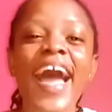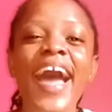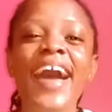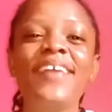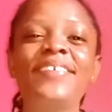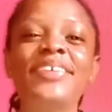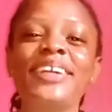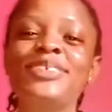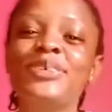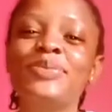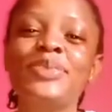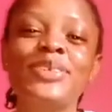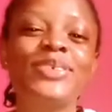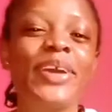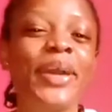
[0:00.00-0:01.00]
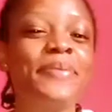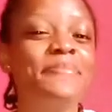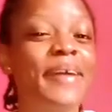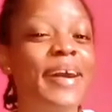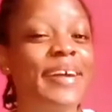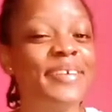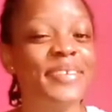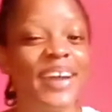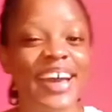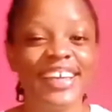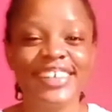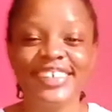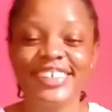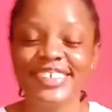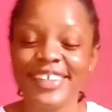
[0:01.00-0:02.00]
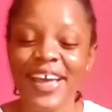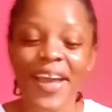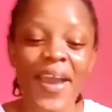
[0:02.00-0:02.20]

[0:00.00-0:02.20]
I'm going to be so embarrassed.